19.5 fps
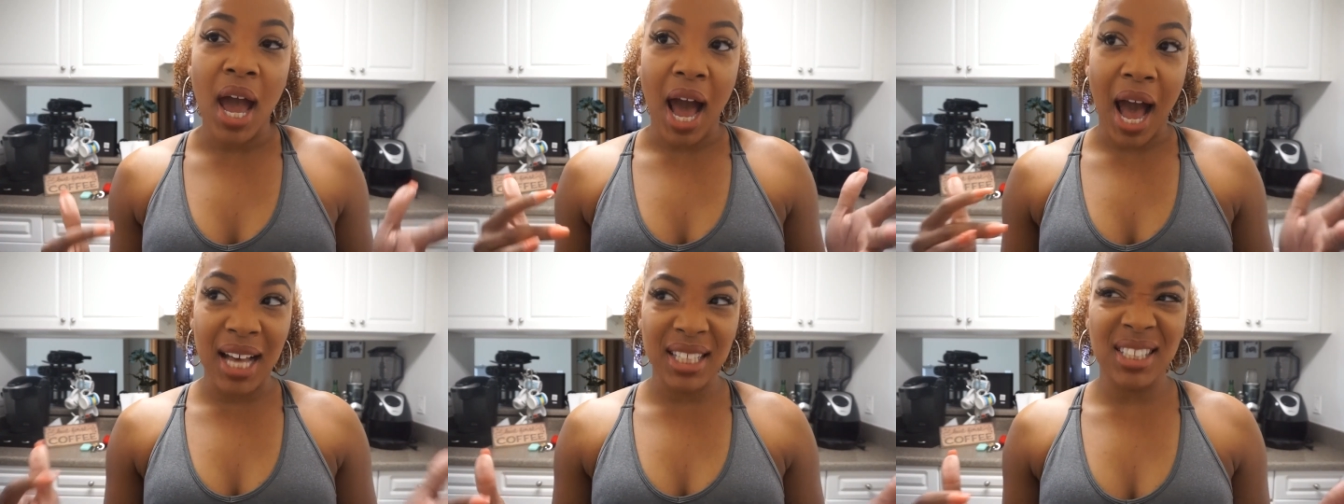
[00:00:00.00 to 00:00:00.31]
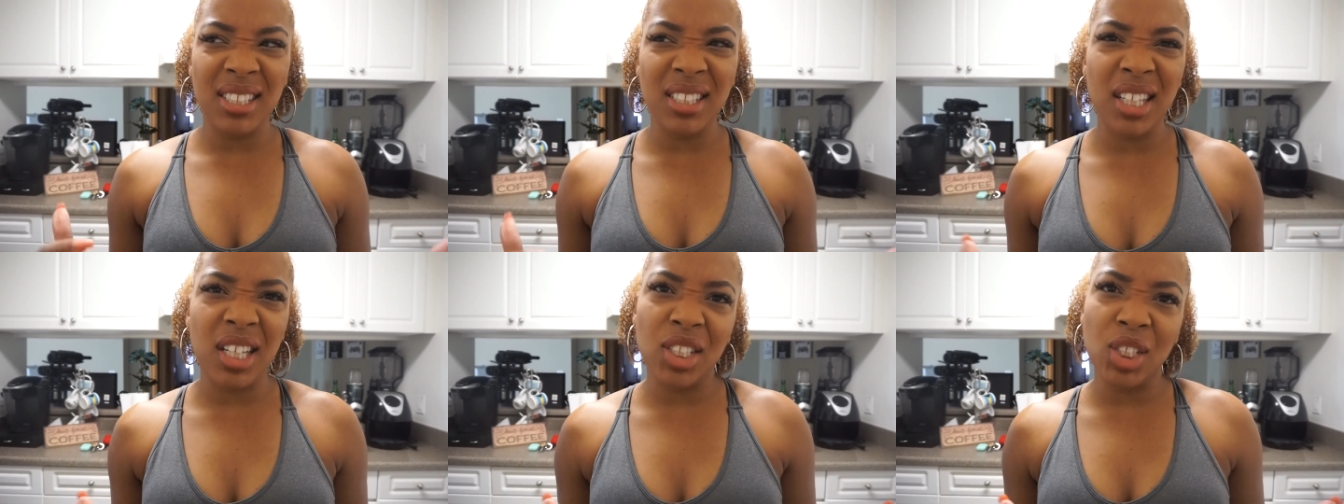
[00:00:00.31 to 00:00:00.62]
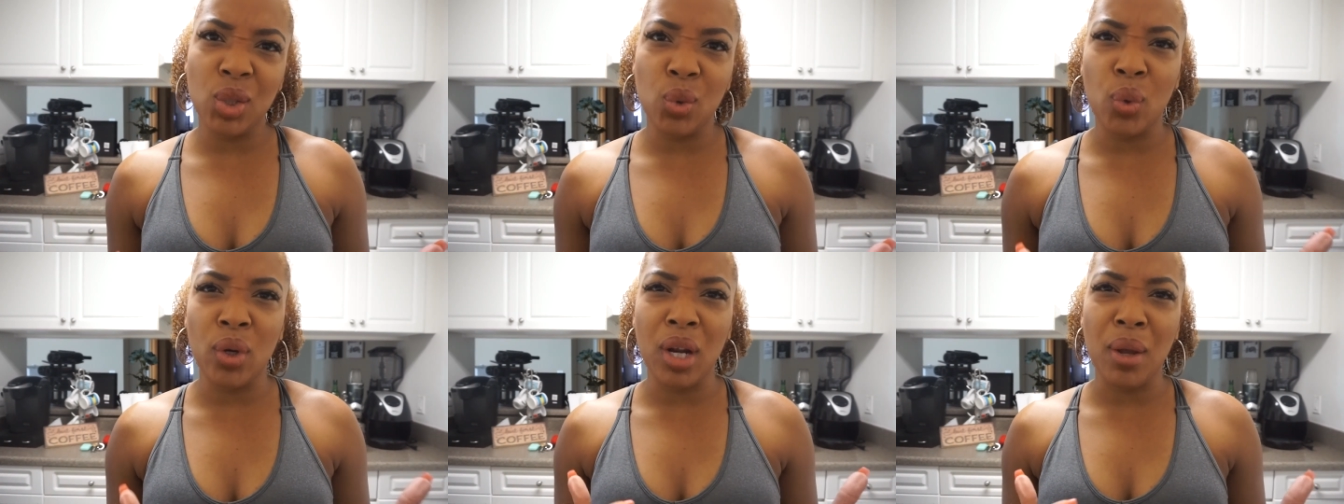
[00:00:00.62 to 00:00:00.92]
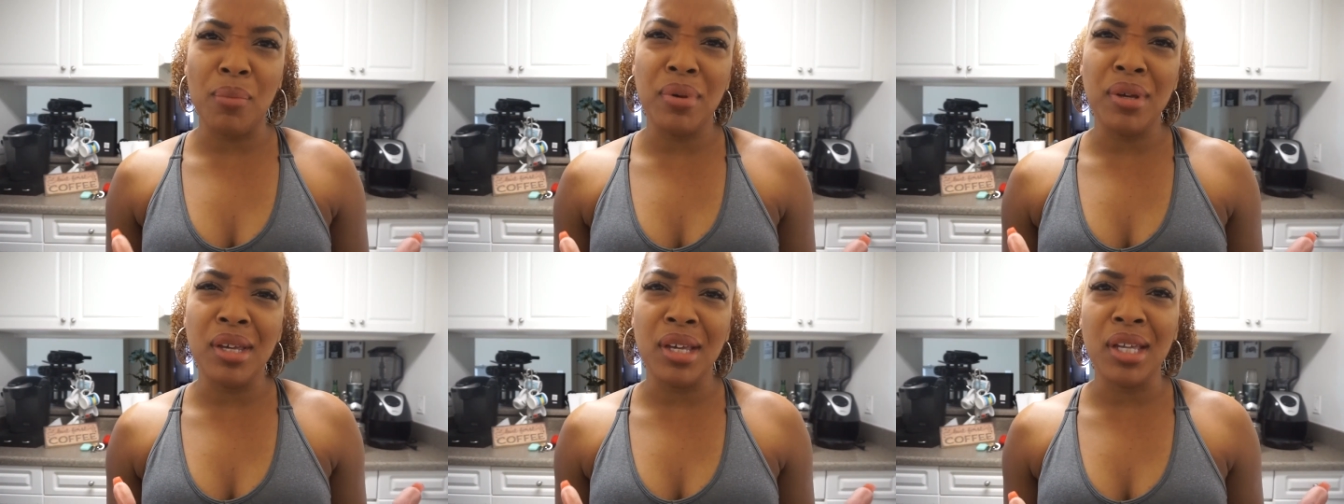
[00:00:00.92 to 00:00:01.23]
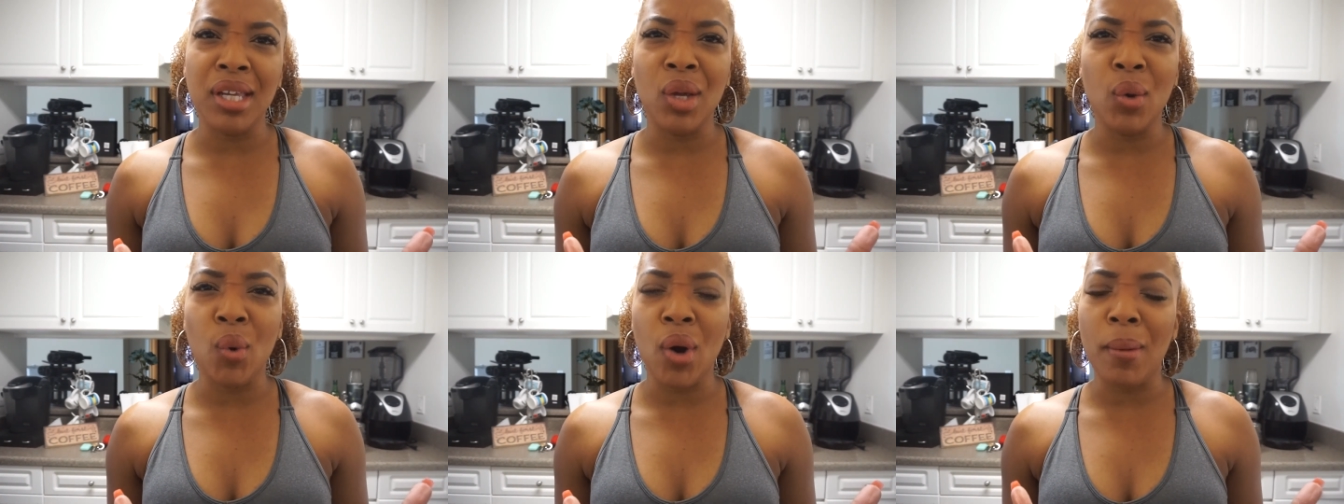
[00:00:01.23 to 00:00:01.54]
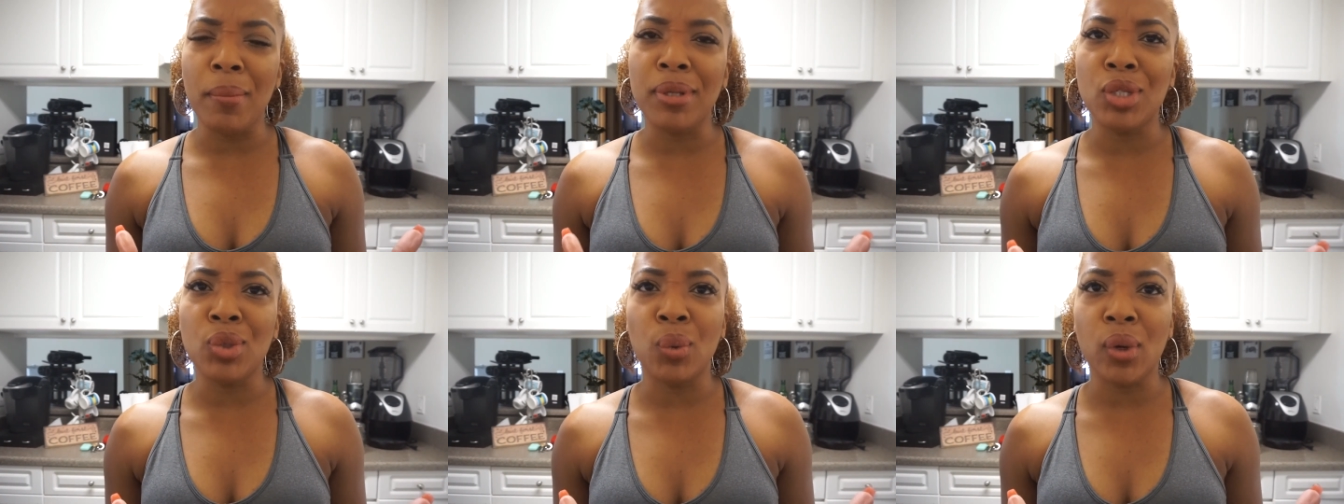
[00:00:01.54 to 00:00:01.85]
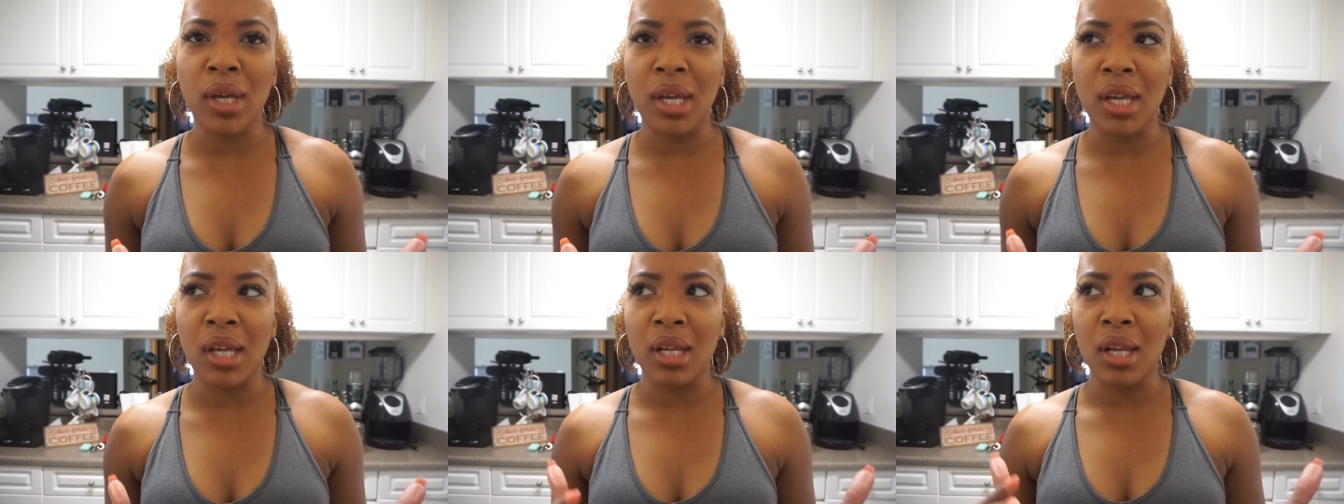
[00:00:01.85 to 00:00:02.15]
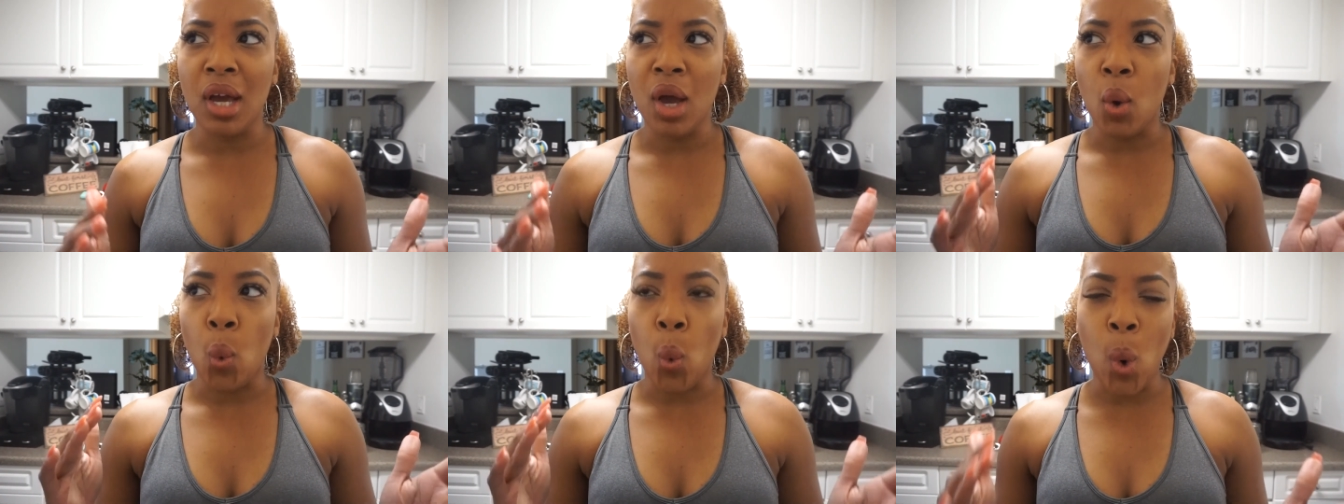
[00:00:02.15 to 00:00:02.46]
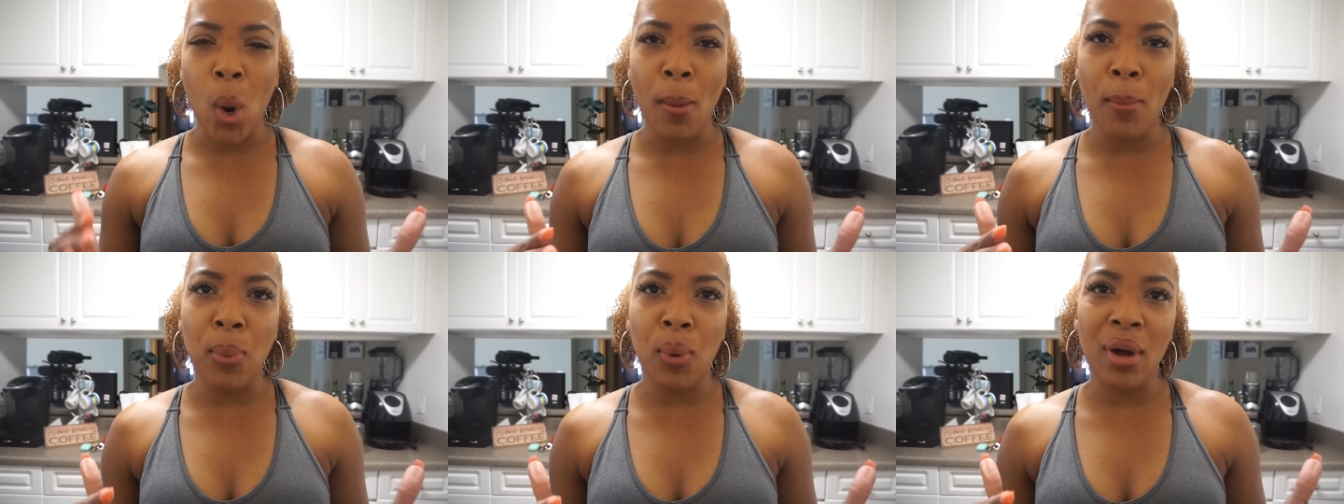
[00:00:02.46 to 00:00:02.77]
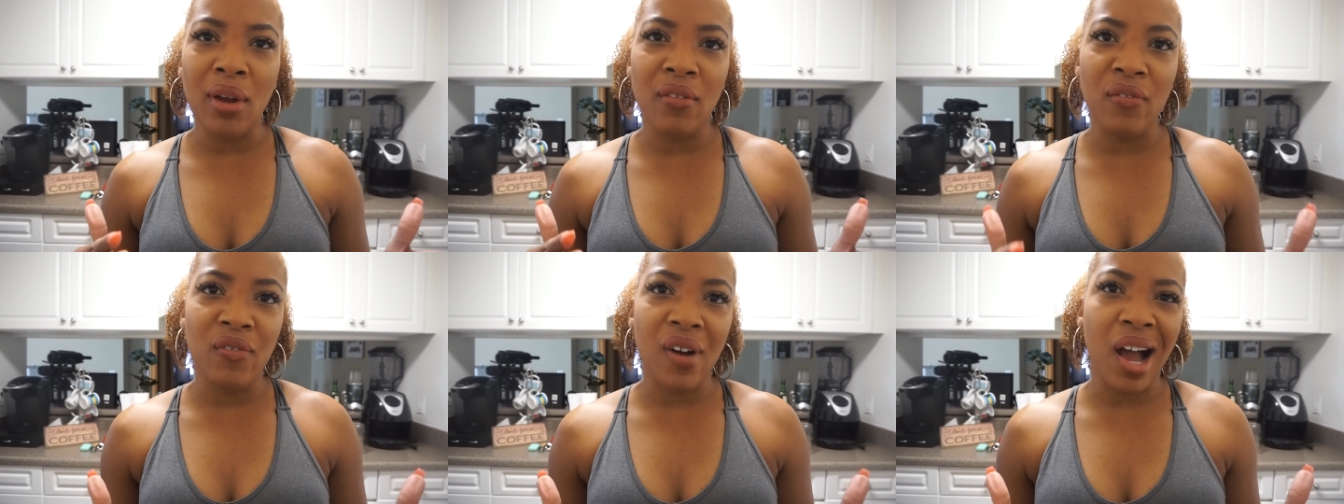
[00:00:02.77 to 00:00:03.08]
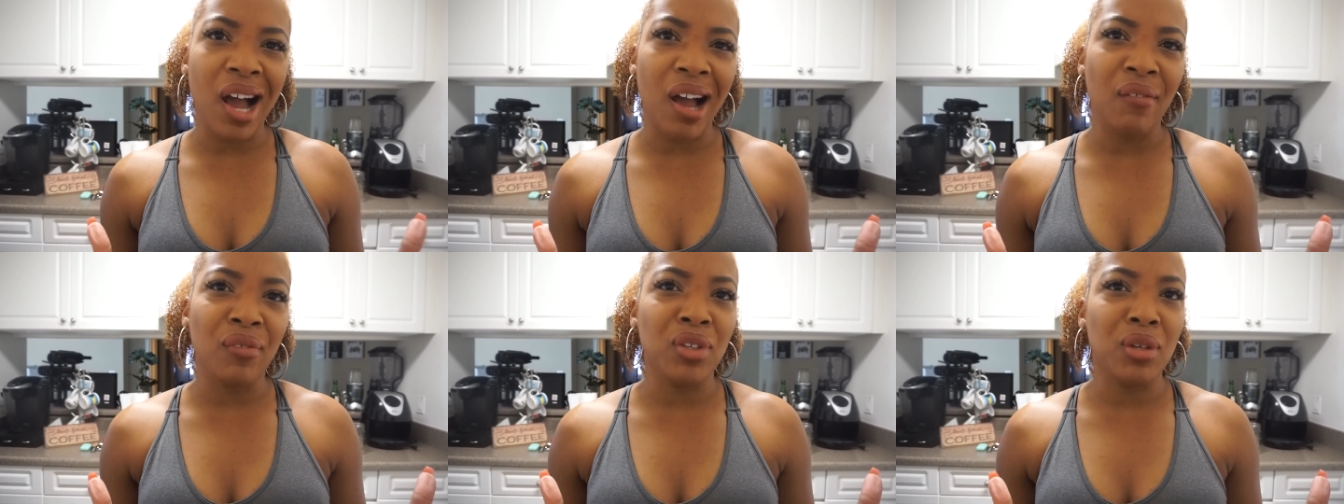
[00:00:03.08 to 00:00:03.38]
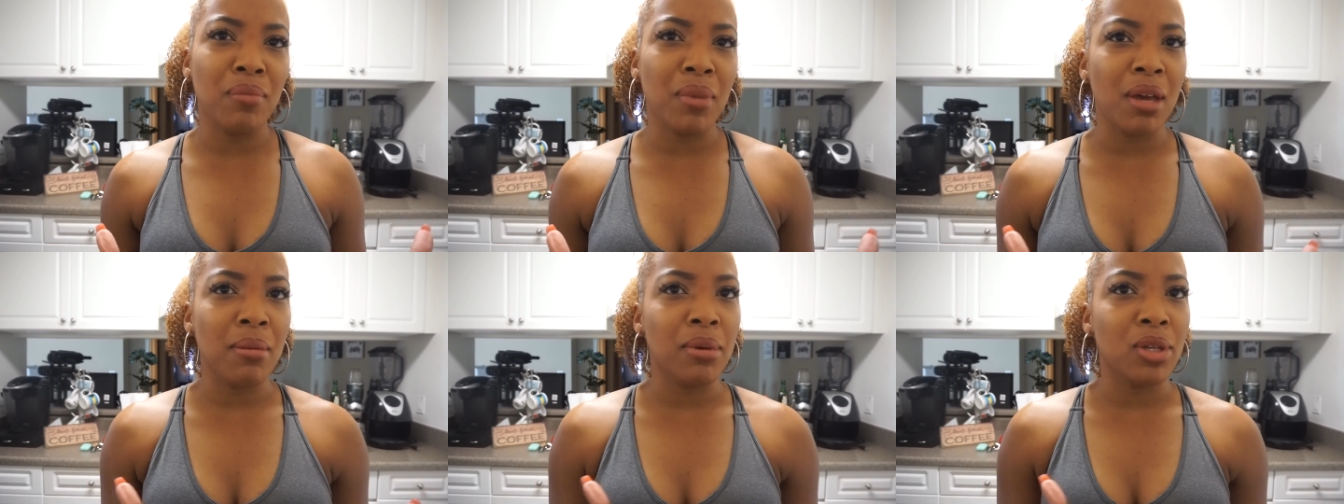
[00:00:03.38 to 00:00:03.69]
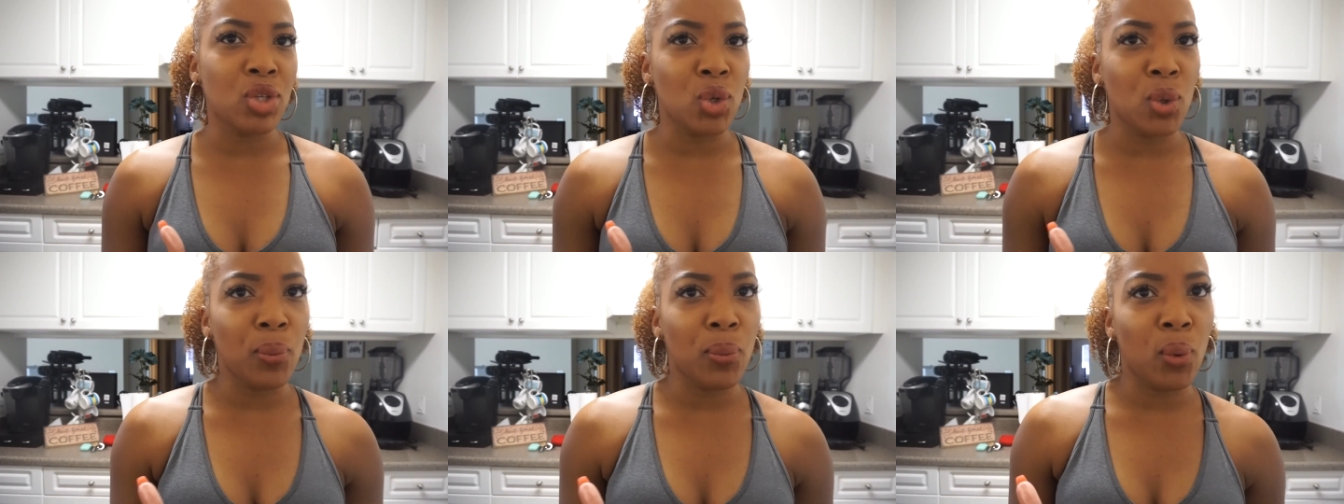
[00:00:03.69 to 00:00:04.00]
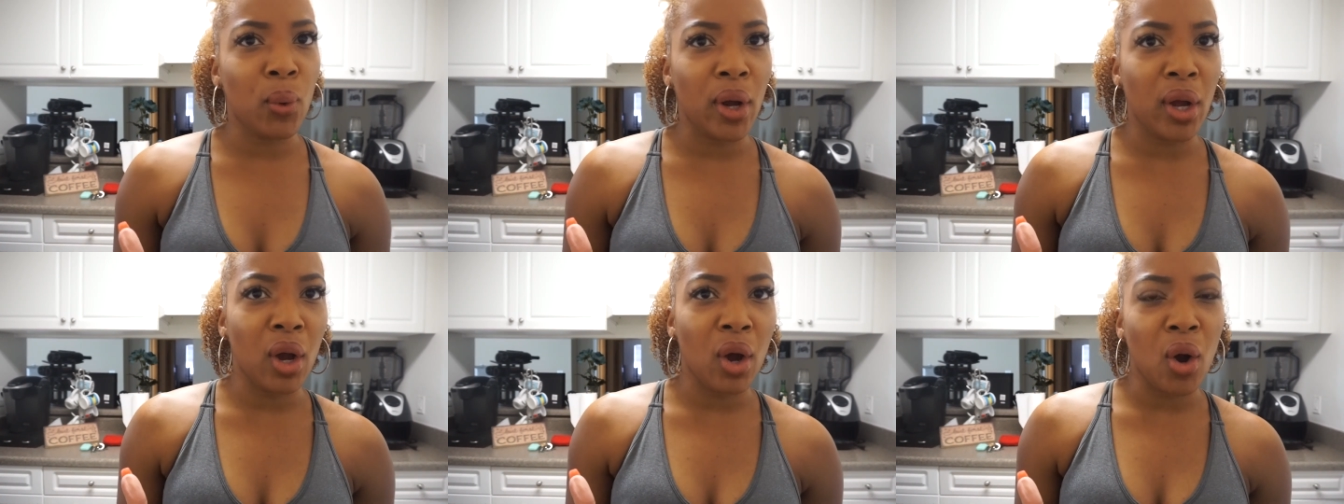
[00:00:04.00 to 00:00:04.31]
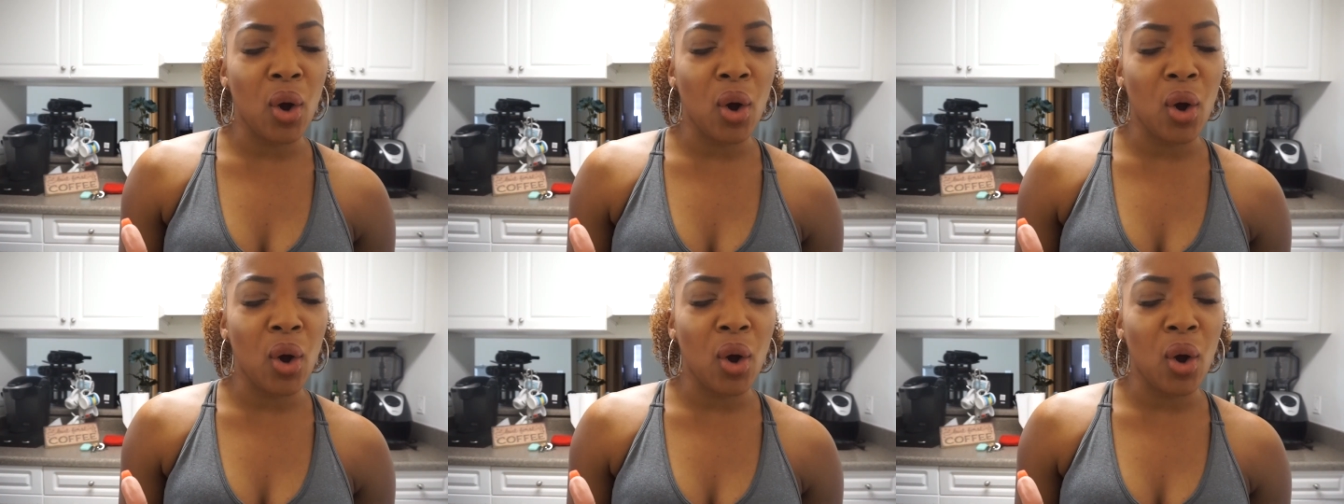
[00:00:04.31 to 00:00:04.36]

I suggest you want to be anywhere between 1.5 to maybe 2.0.